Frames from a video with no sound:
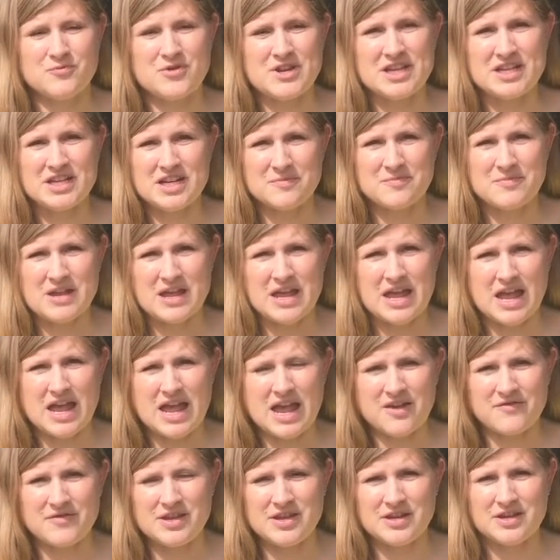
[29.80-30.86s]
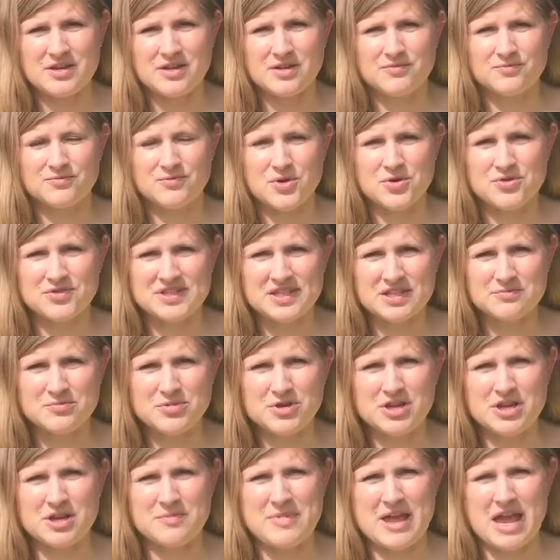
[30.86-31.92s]
ended up having Rosen
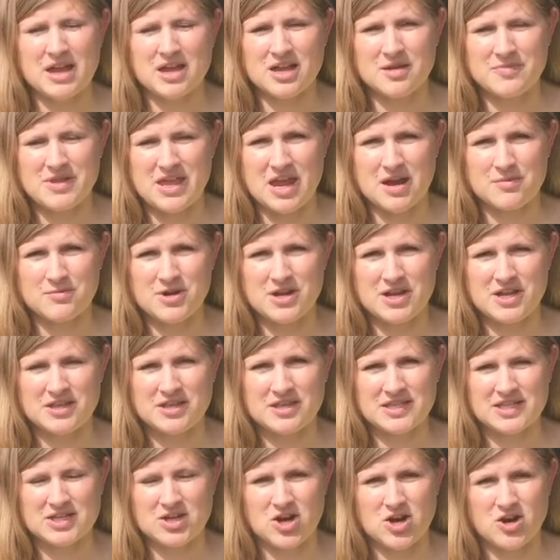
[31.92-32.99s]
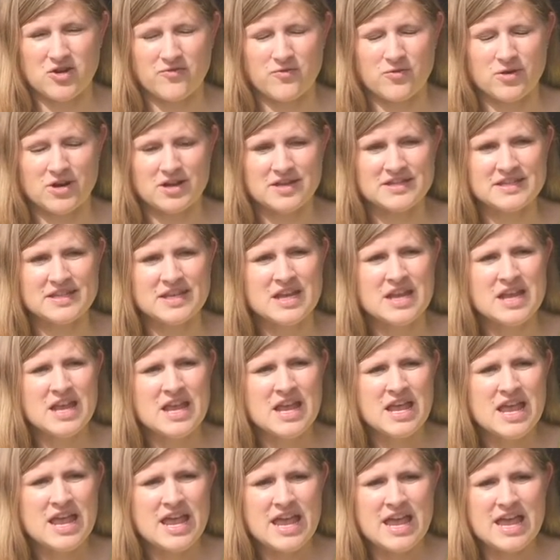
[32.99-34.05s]
put a backup camera in this car for us,
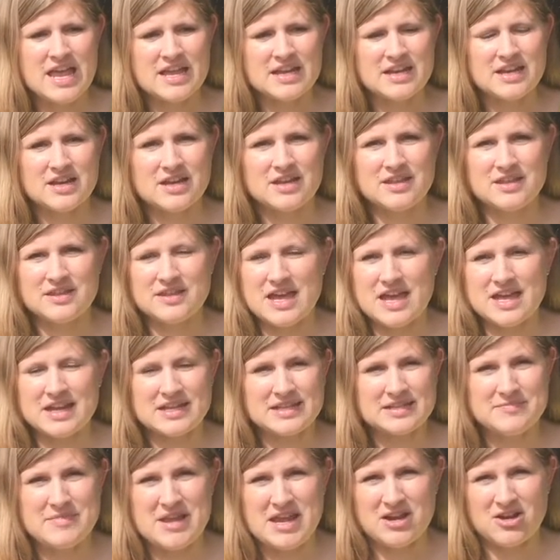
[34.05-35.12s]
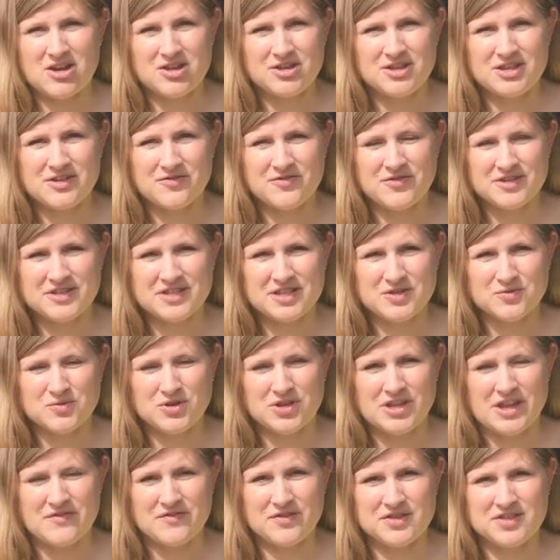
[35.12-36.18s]
and that has made all the difference in the
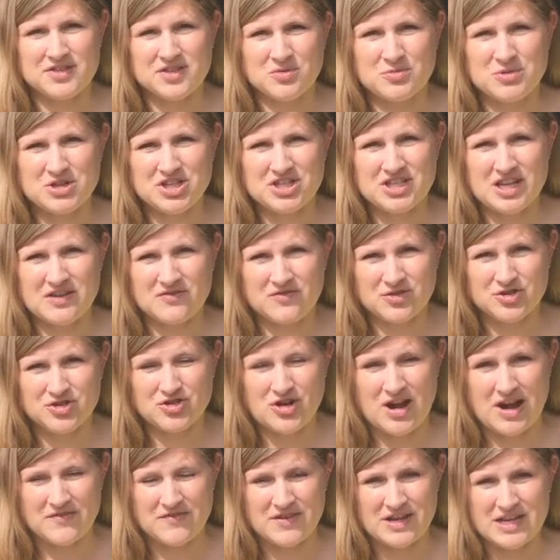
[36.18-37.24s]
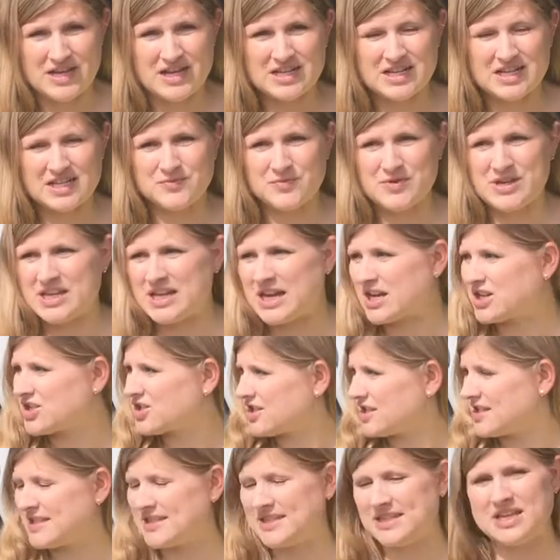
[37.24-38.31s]
world. I feel so much safer driving it because we can
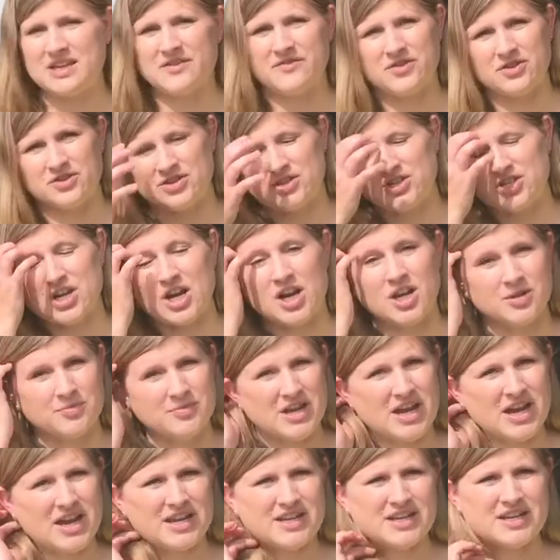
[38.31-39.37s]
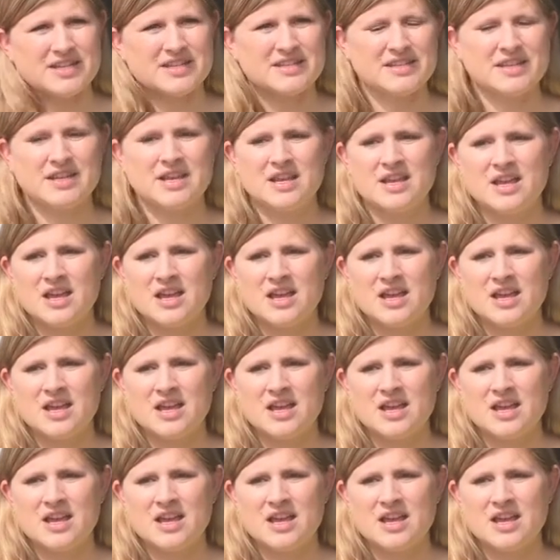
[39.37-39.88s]
actually see if there's a child behind us.